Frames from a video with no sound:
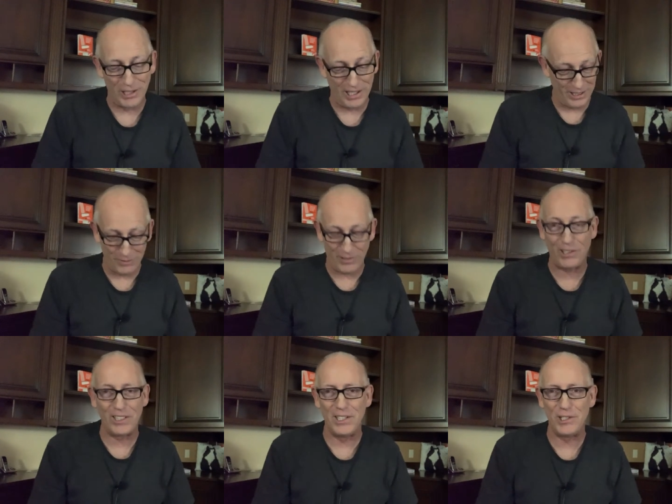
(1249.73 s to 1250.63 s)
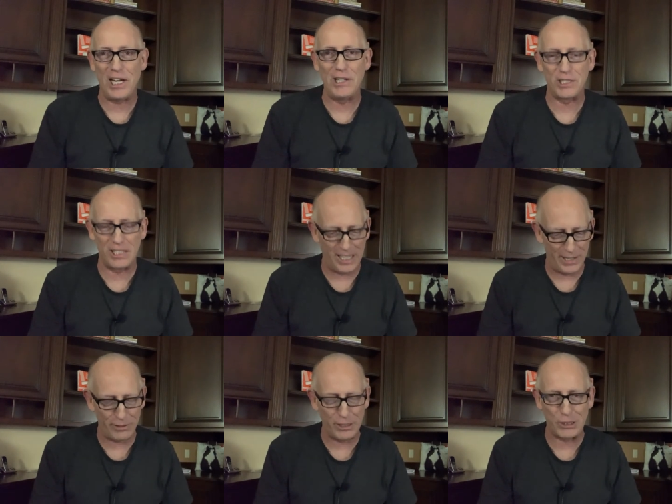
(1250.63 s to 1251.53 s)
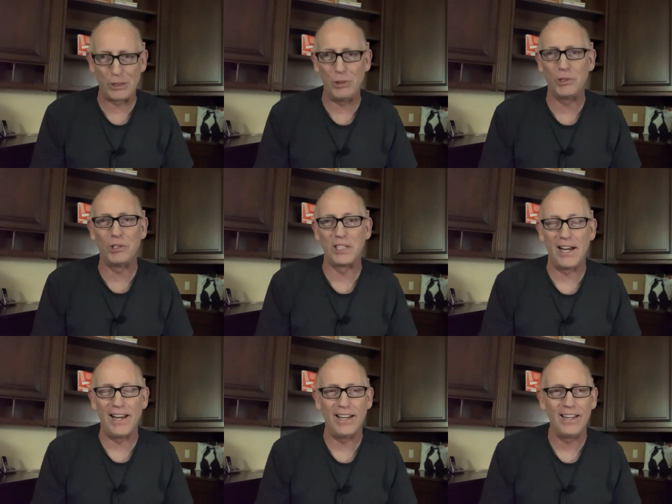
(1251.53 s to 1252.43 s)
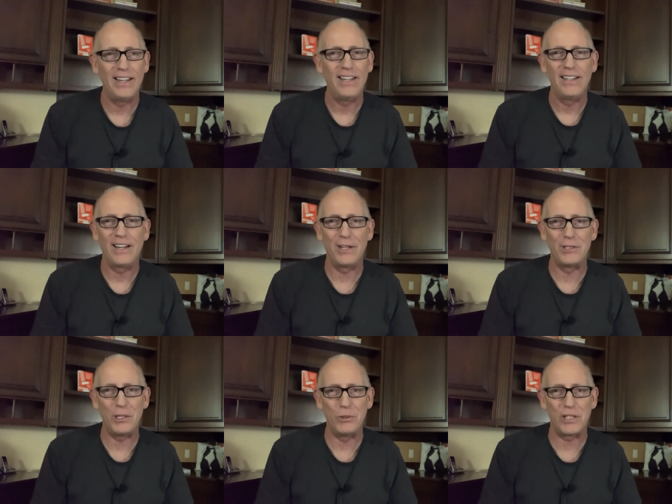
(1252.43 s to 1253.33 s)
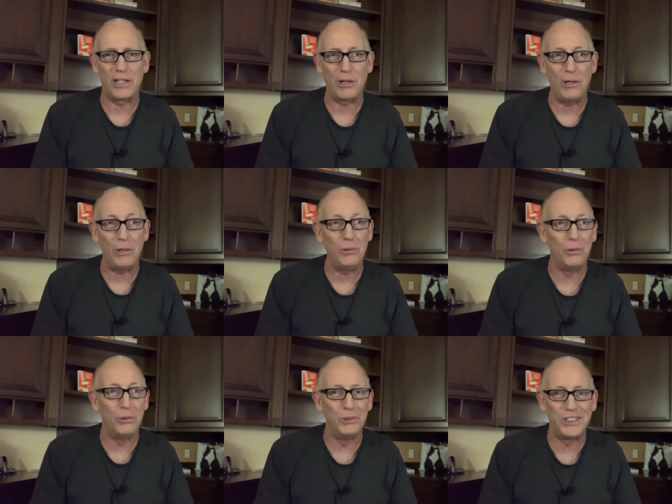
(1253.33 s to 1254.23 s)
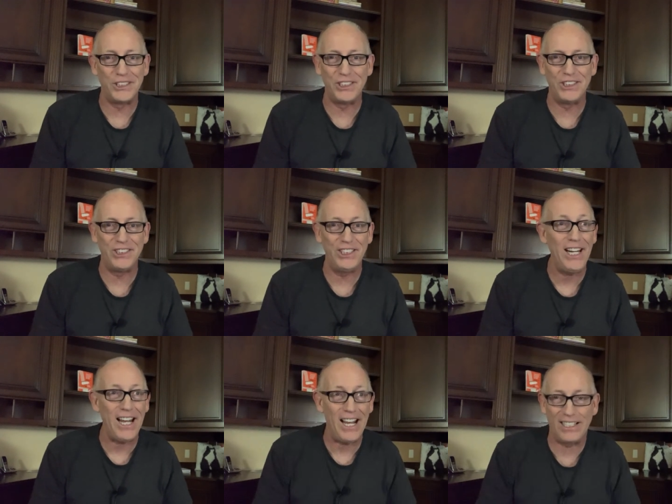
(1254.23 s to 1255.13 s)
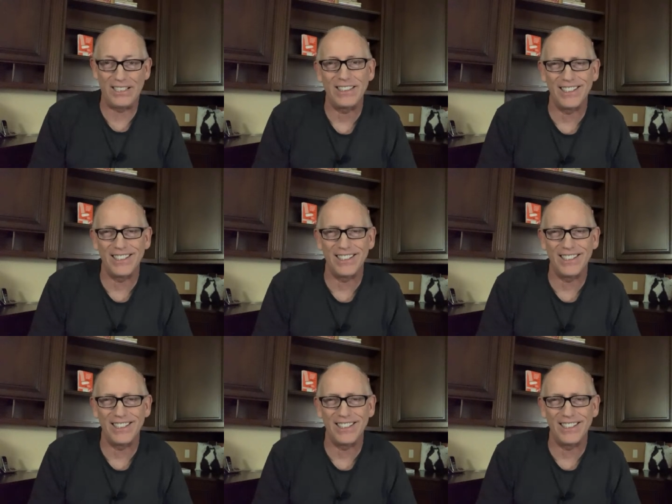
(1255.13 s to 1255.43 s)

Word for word: well, apparently it changed the life of this Google guy because he was like, oh, shit.